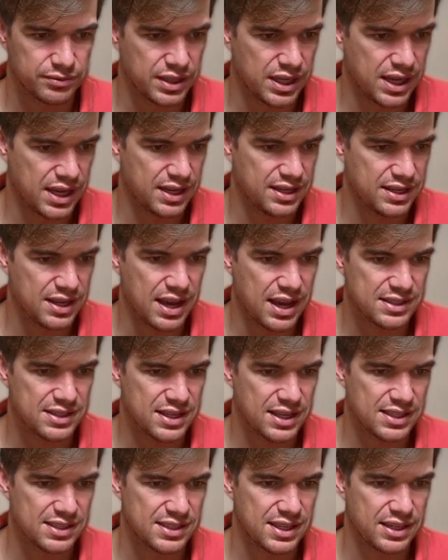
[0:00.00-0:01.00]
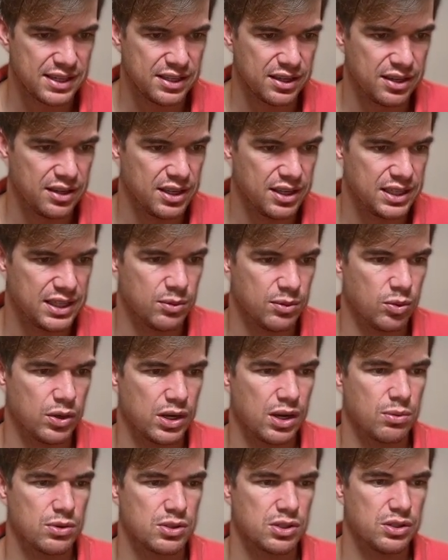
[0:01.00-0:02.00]
And as I said earlier, what
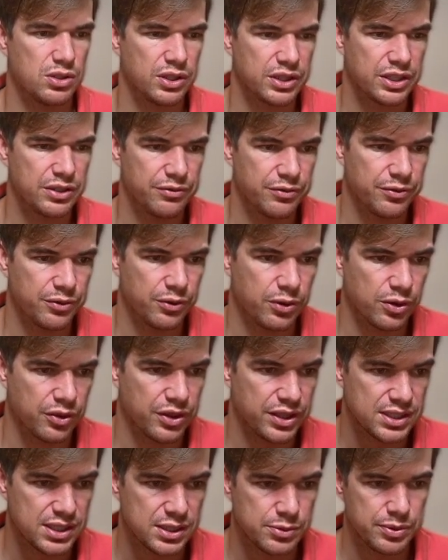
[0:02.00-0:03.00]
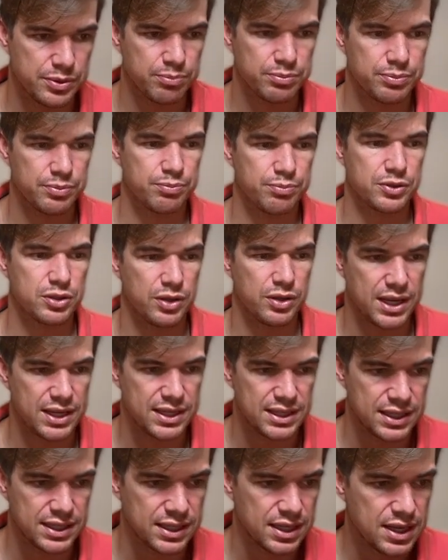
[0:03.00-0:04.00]
I was looking for, this is
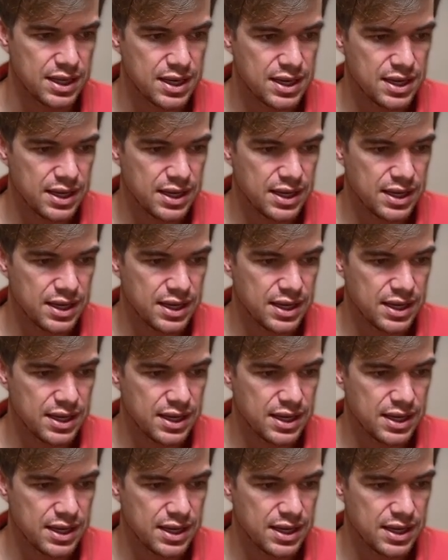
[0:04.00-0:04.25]
trading.